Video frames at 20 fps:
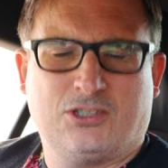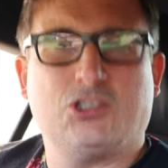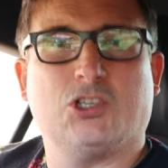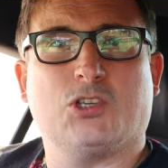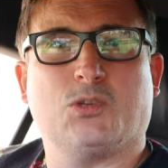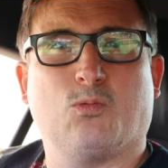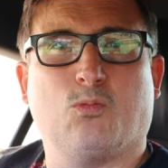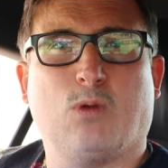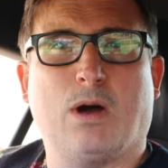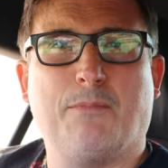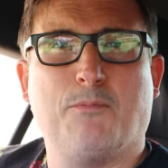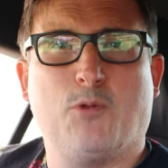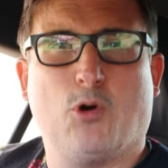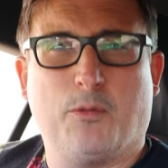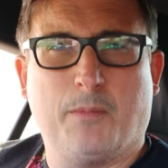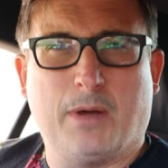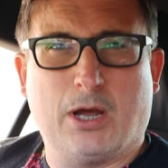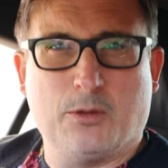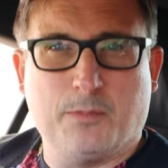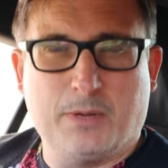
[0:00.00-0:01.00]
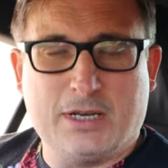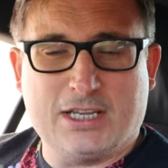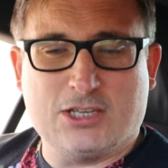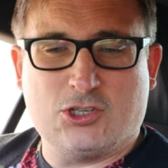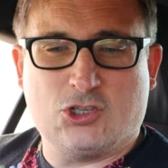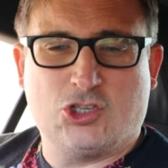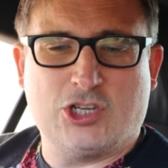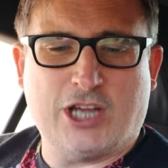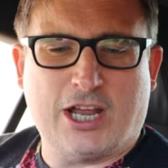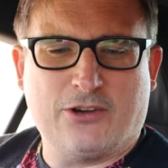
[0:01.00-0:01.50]
Just one more moment,
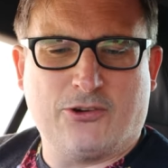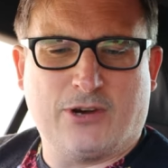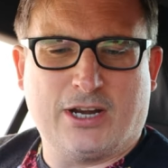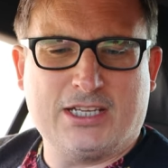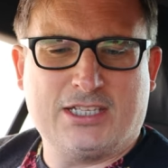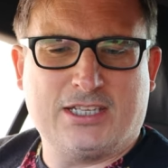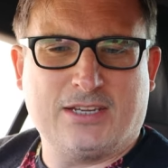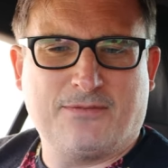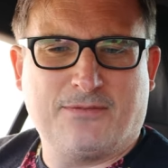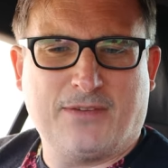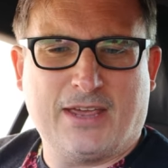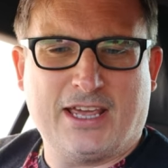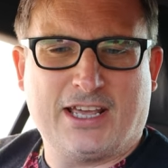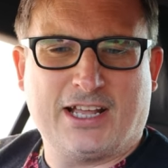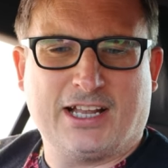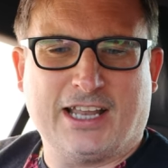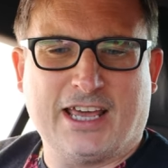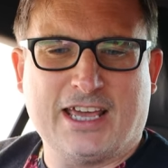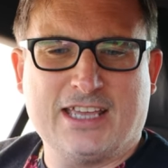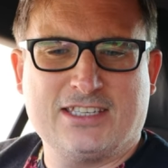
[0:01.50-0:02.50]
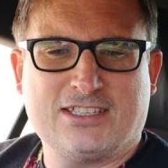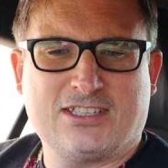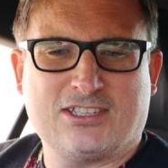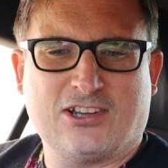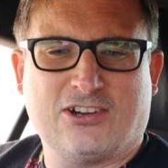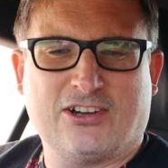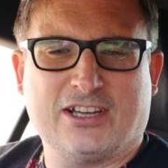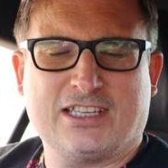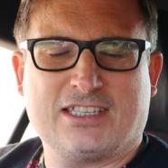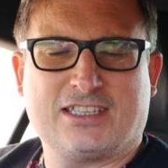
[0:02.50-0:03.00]
is generating vehicle
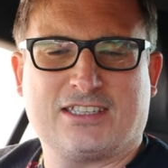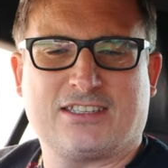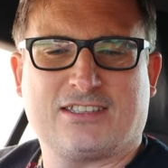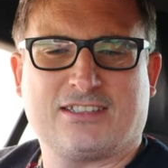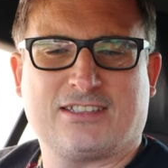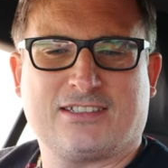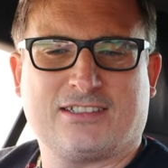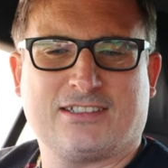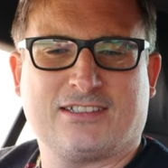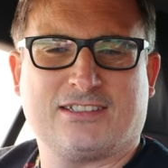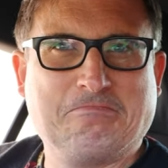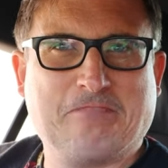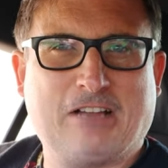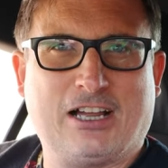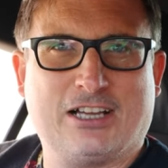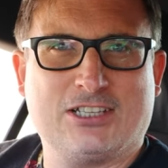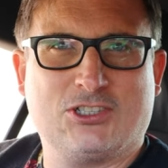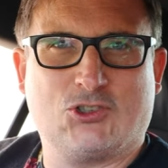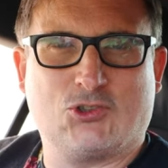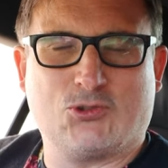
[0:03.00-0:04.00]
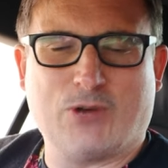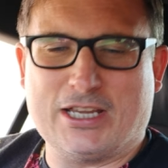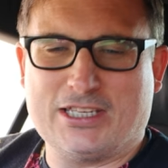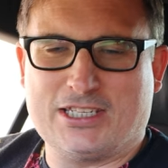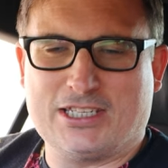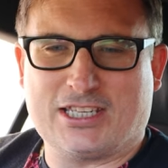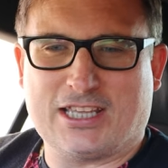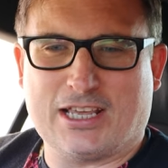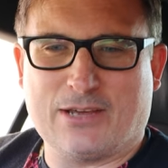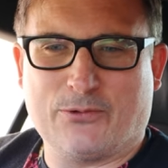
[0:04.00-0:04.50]
insights. I dread
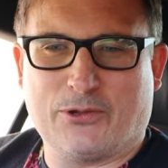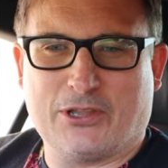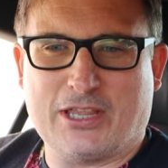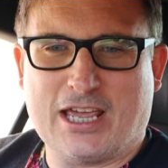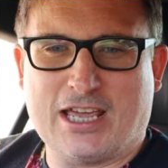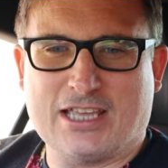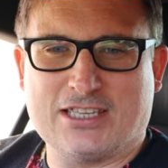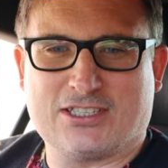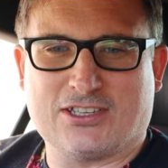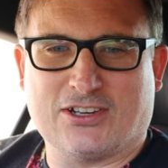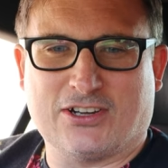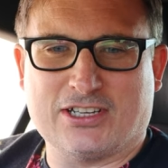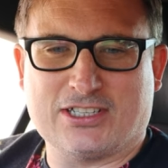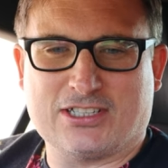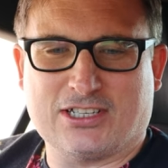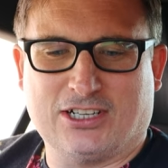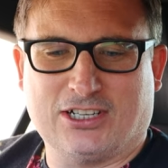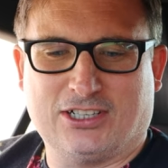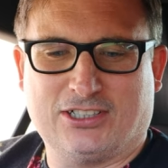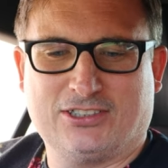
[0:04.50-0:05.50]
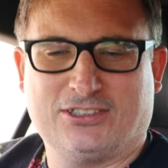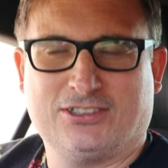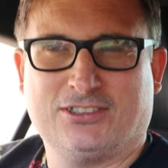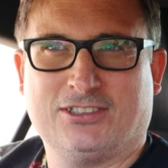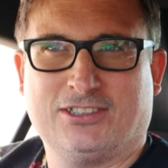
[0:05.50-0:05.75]
to think what the insights are.